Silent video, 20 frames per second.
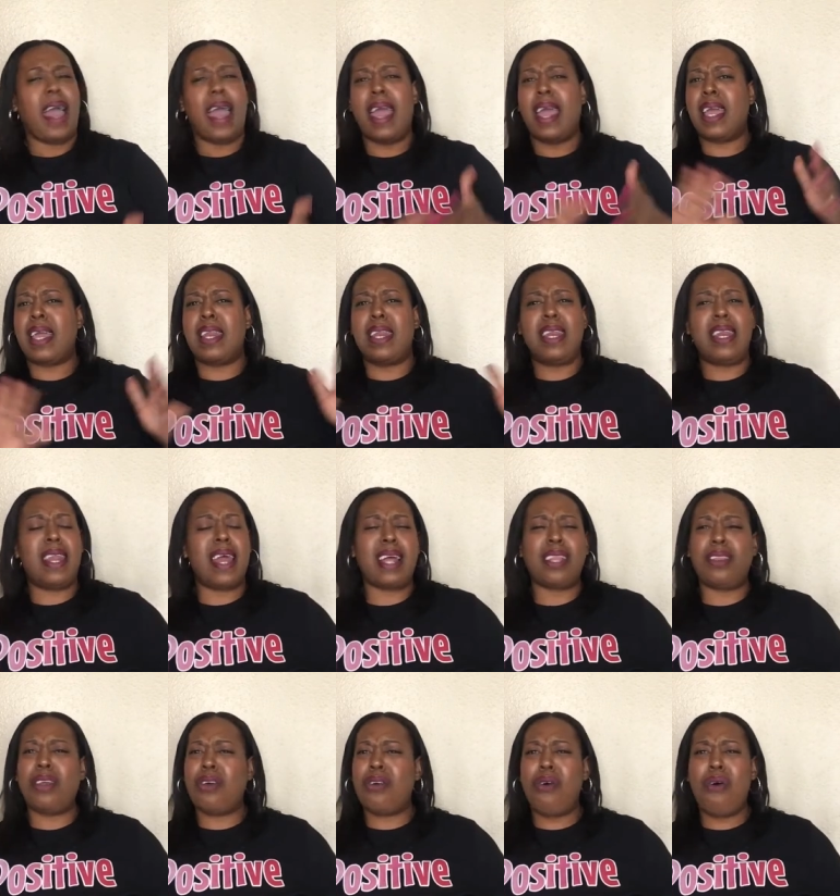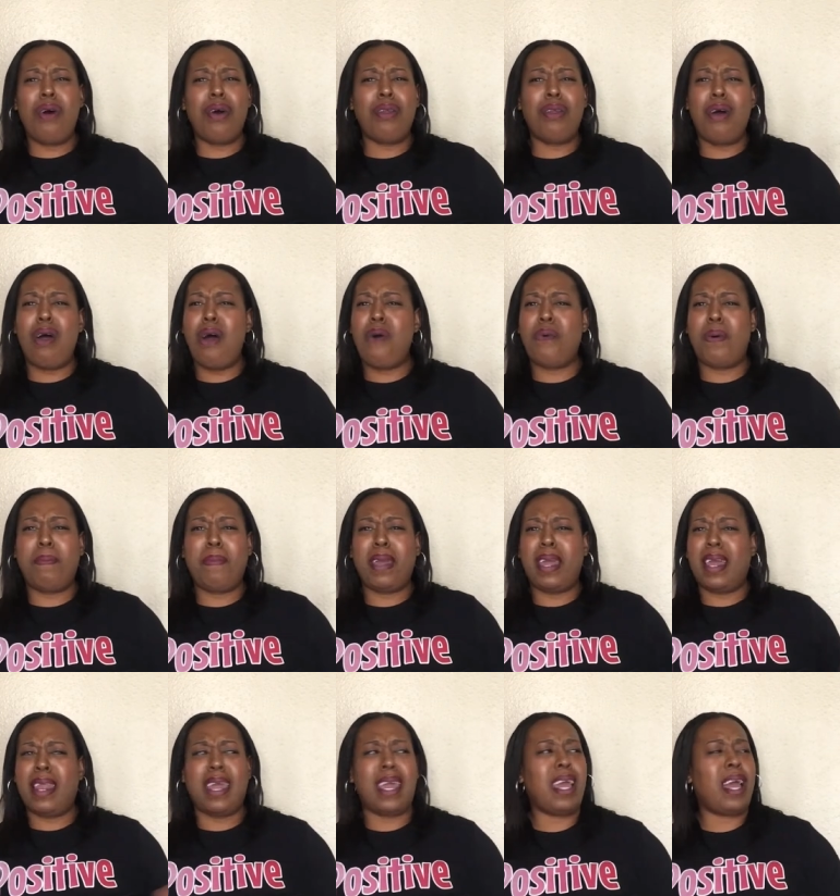ain't nothing going on with
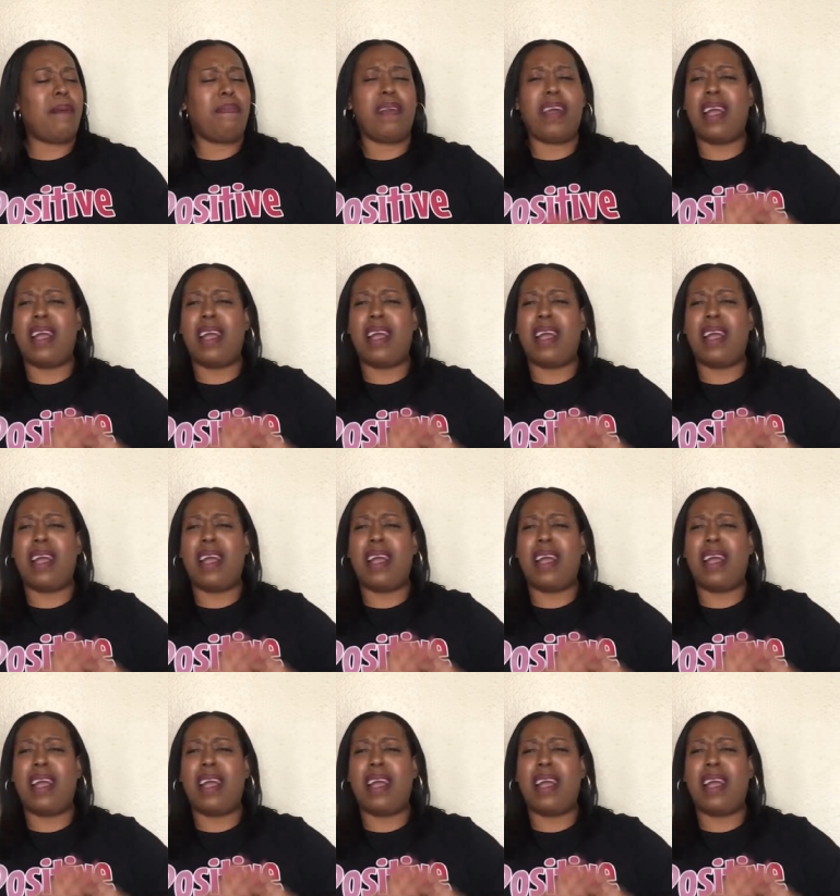me and him.